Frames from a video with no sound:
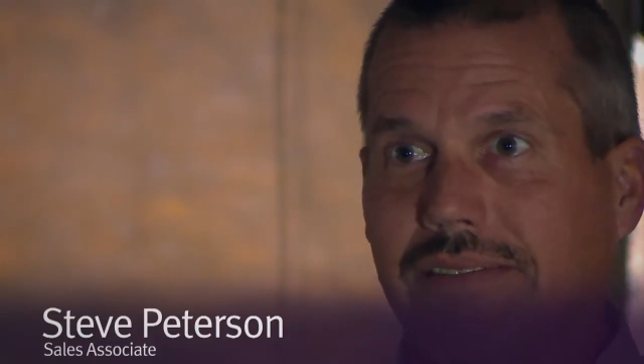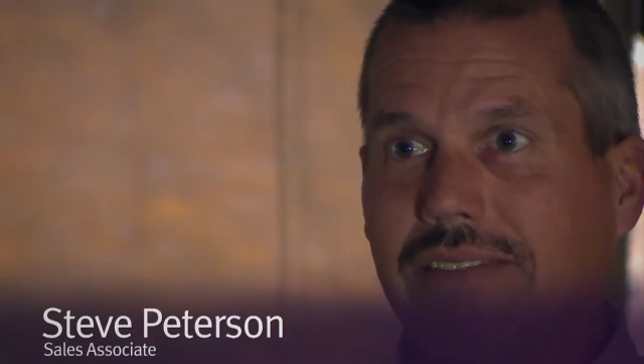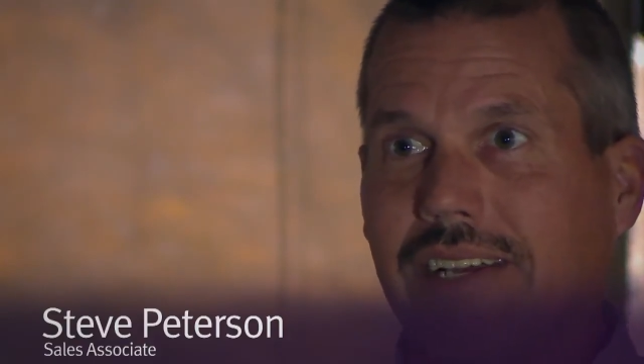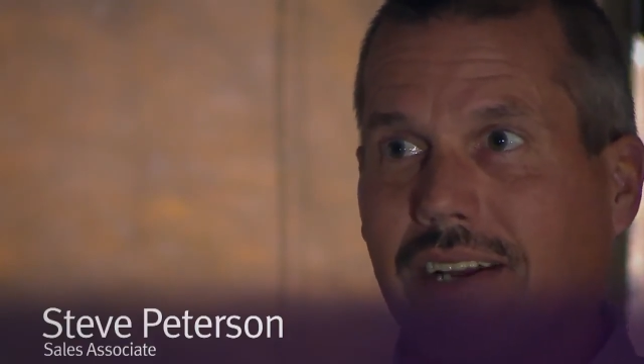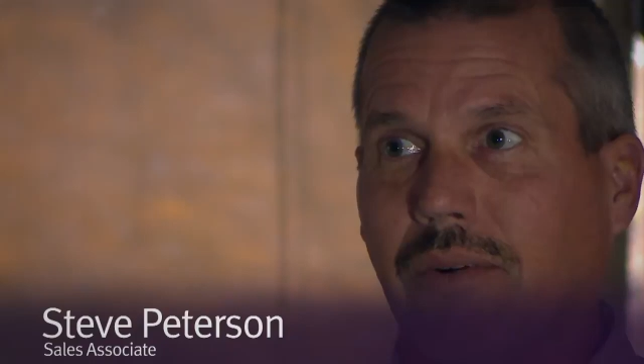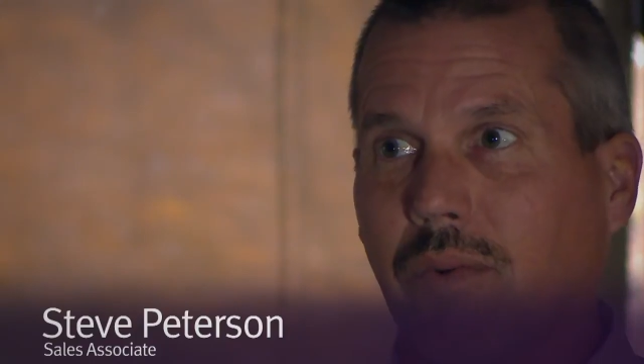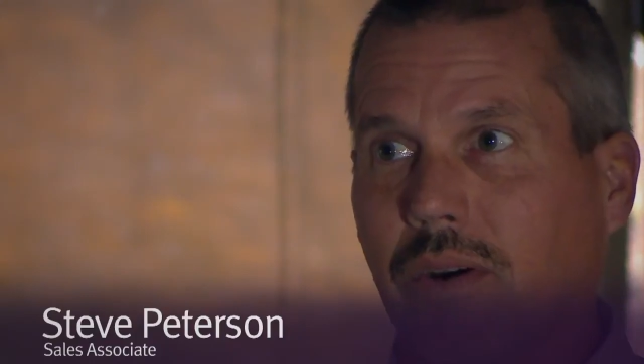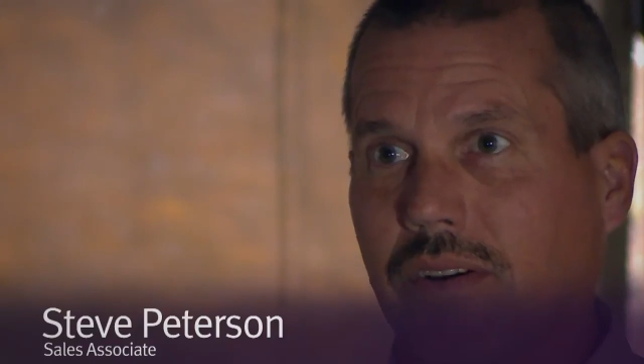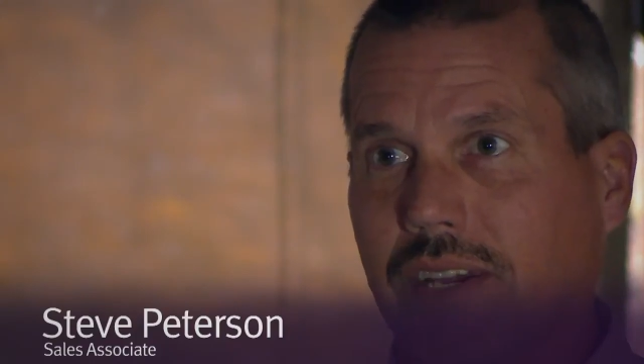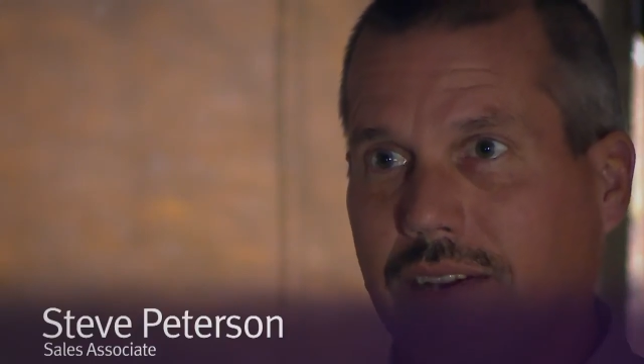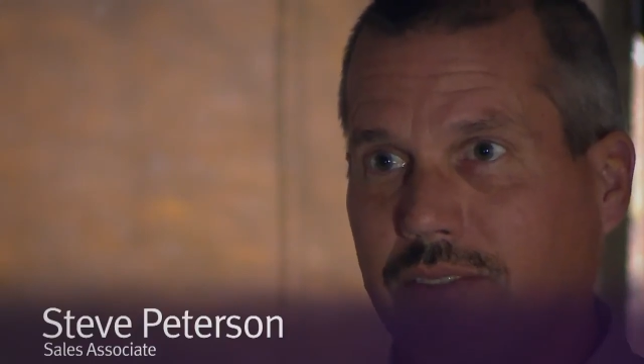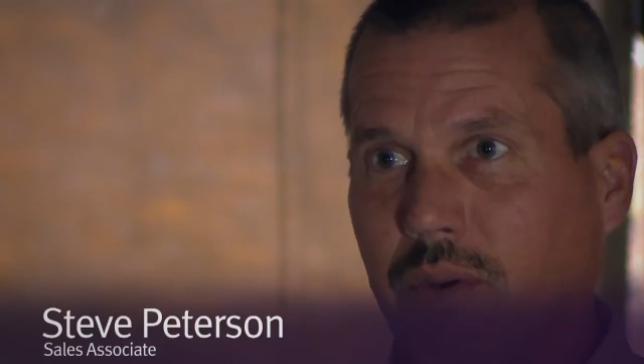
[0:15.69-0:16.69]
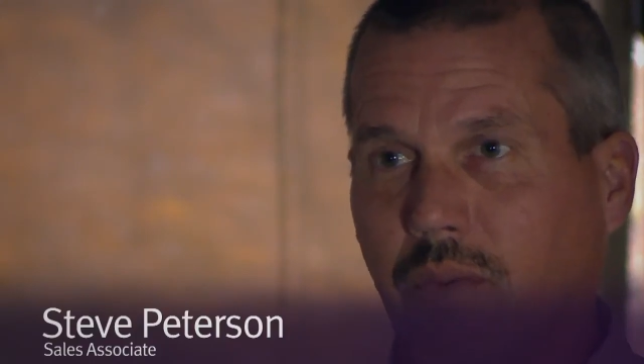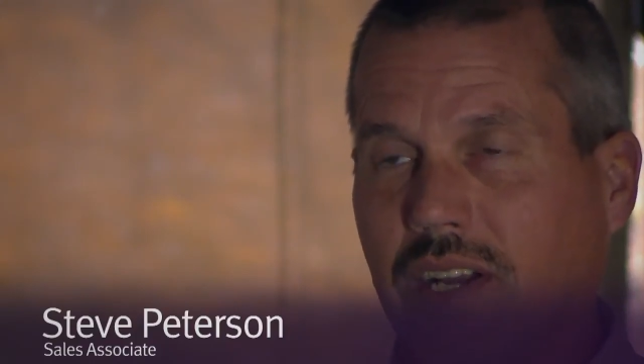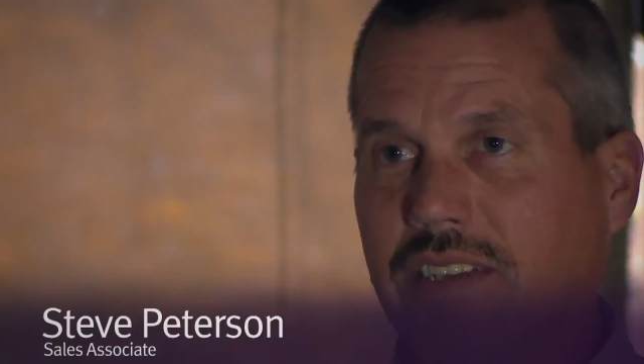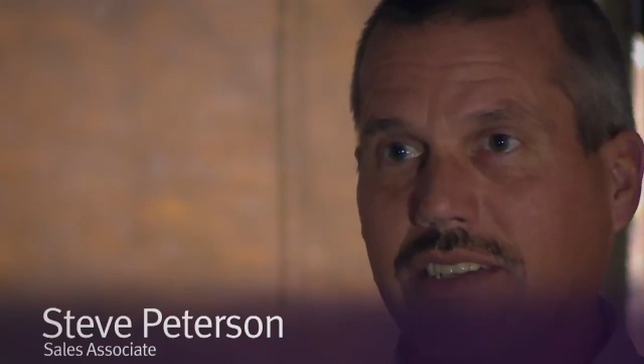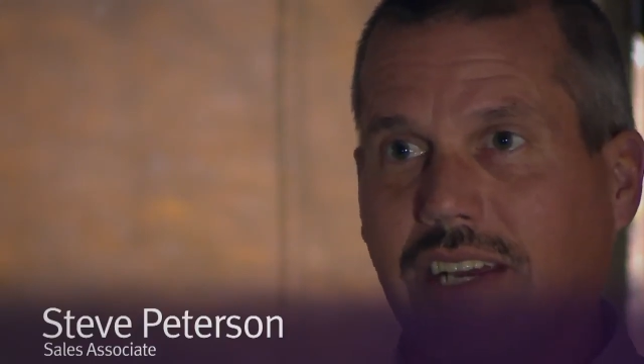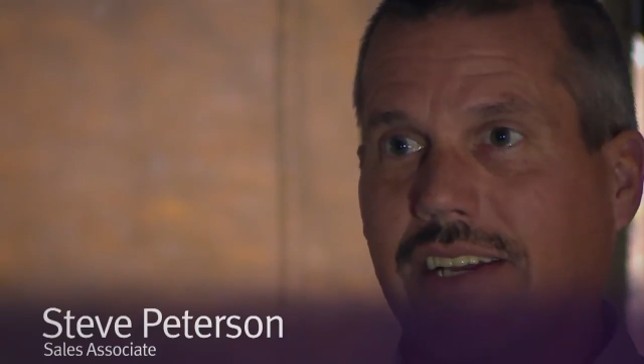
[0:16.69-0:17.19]
and it gives you
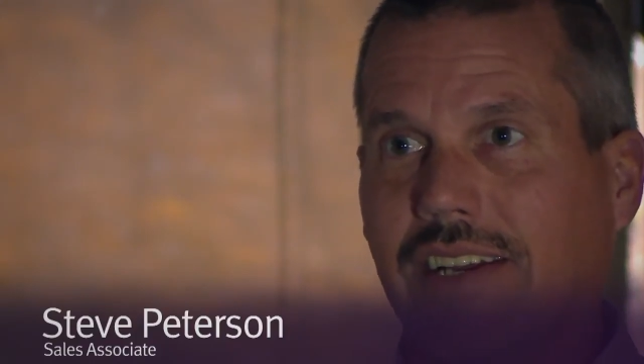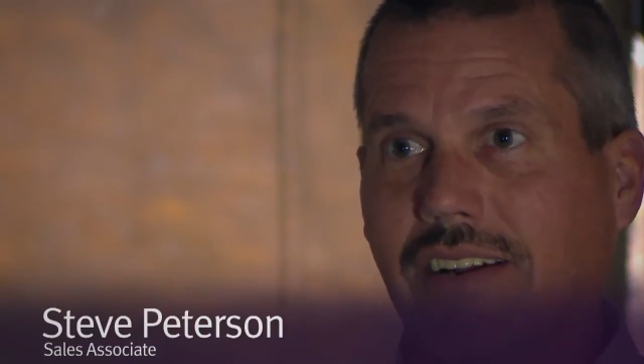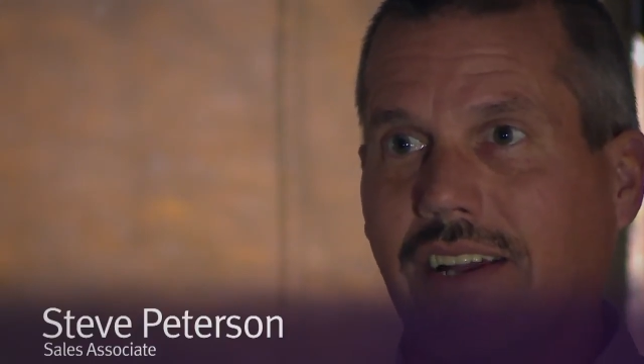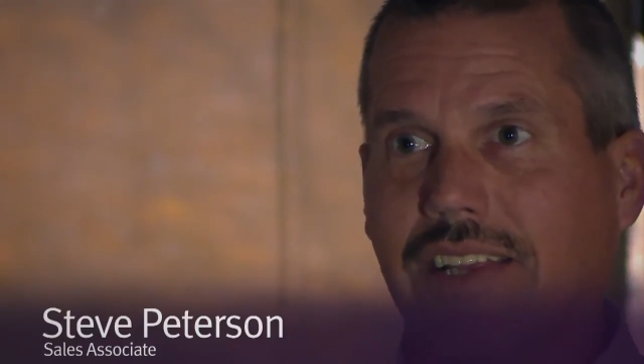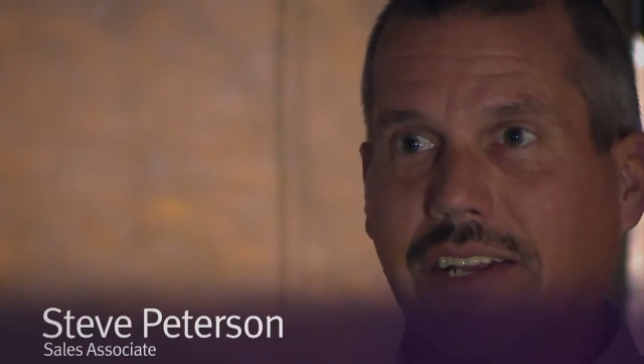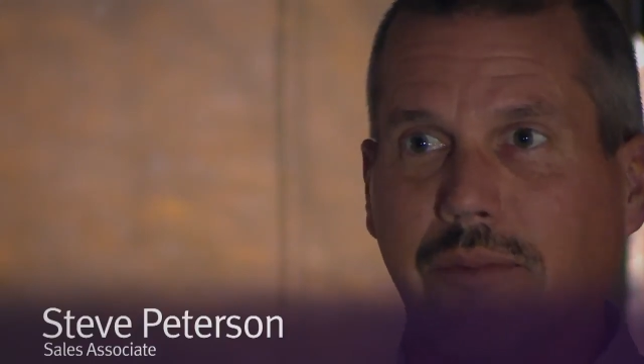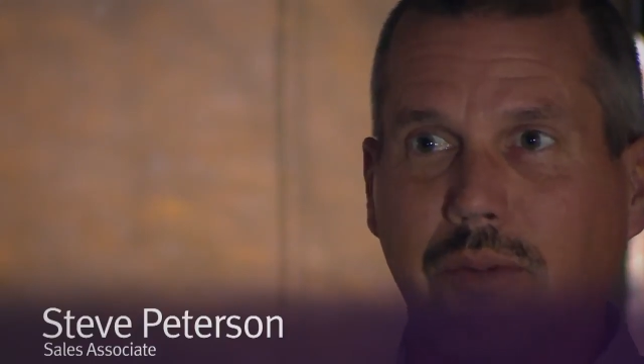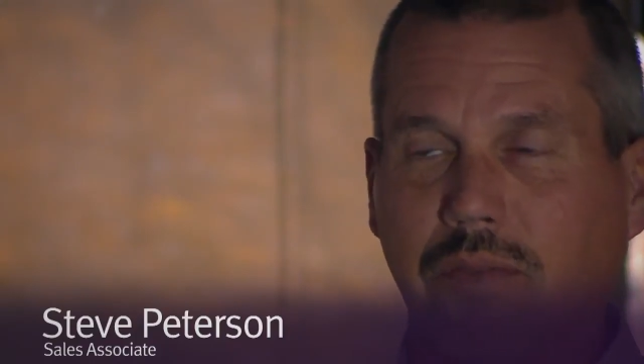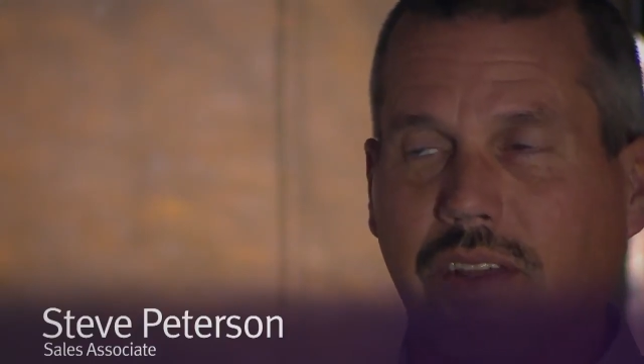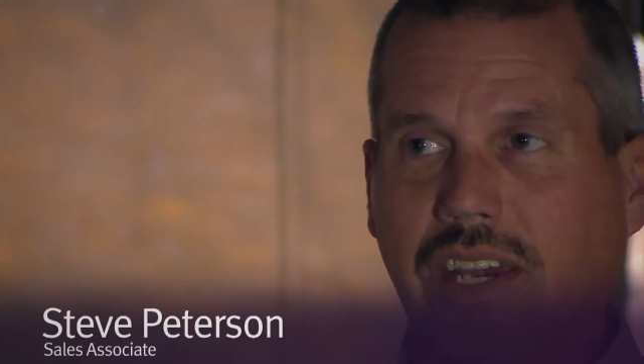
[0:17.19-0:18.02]
one signal, and then you move the